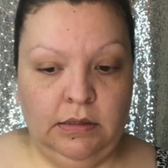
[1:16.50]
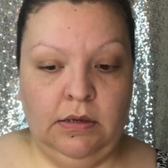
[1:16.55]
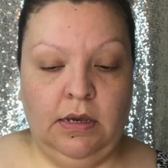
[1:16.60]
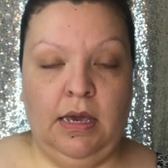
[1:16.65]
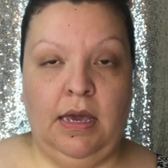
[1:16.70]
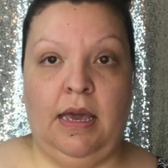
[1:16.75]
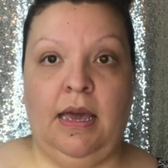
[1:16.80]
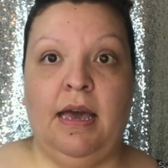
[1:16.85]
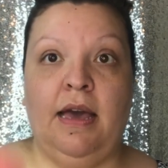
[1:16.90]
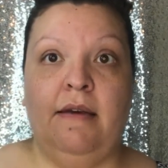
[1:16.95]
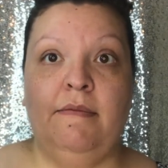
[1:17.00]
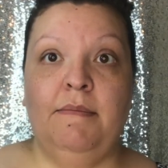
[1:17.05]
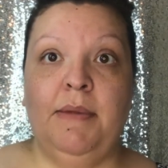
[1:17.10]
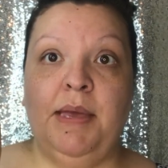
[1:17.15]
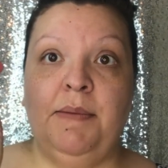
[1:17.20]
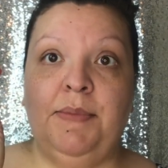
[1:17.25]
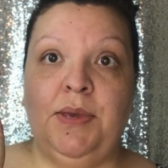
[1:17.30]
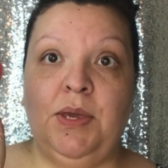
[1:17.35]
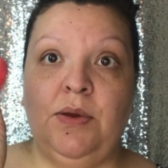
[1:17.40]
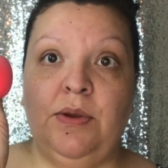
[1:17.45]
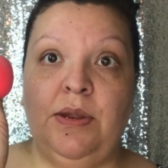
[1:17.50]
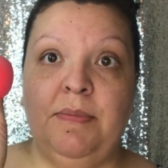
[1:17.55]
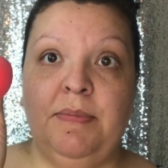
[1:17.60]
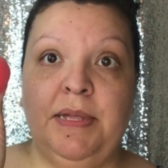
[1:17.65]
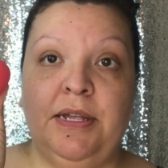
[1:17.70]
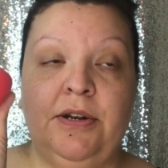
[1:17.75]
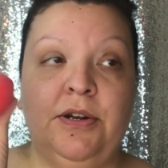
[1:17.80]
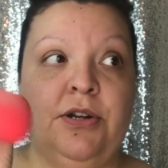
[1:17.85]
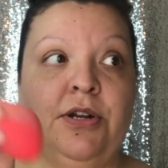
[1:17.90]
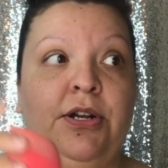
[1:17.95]
Okay, I have my beauty
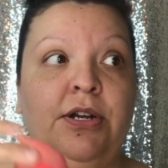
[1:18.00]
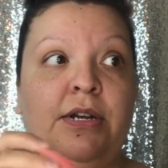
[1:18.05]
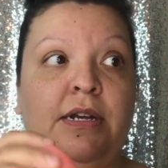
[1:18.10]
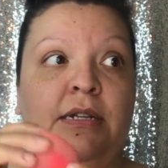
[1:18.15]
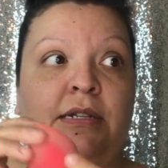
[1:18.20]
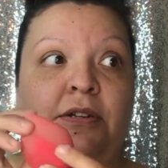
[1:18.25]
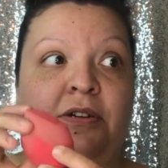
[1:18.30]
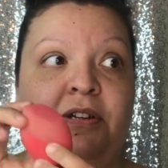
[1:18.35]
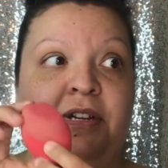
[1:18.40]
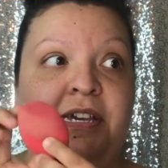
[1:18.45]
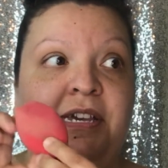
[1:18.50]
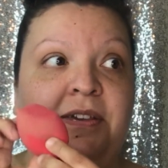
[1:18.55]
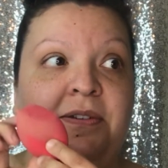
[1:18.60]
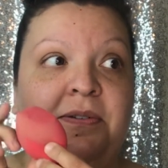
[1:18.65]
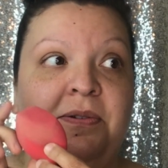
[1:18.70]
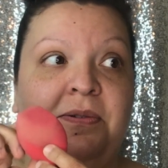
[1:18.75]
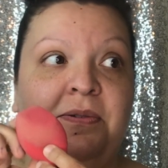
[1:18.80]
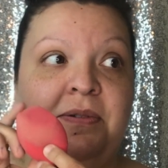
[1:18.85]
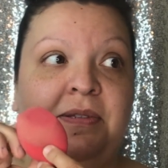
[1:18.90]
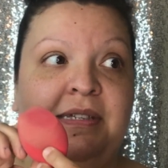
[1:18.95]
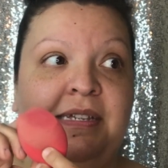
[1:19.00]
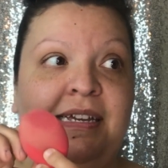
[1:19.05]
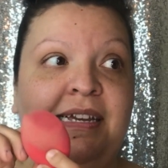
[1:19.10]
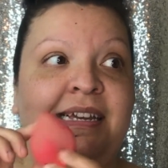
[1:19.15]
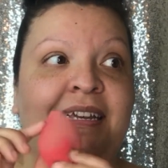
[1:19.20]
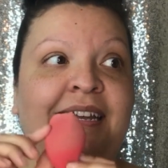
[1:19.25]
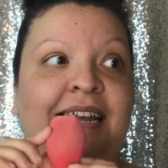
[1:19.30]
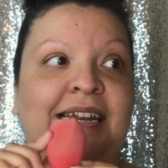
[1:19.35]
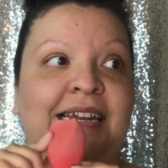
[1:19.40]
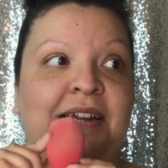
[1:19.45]
blender. It's already used.
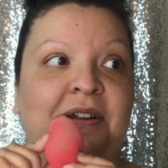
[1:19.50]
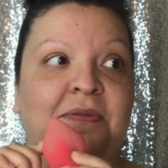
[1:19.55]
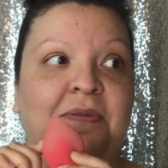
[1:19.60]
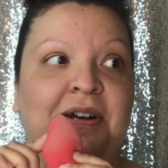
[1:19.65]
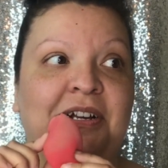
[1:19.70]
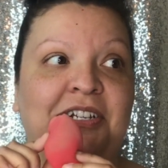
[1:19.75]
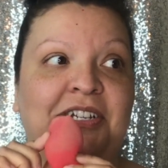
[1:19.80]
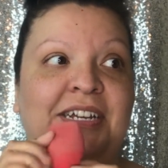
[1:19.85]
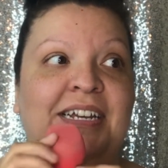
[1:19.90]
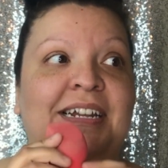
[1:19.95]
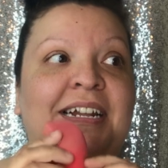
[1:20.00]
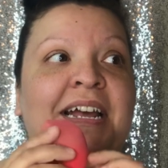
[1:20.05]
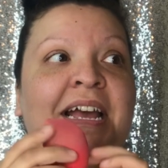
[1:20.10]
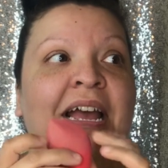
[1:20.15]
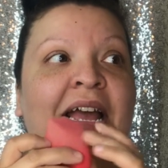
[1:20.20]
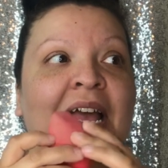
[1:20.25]
I need to wash it.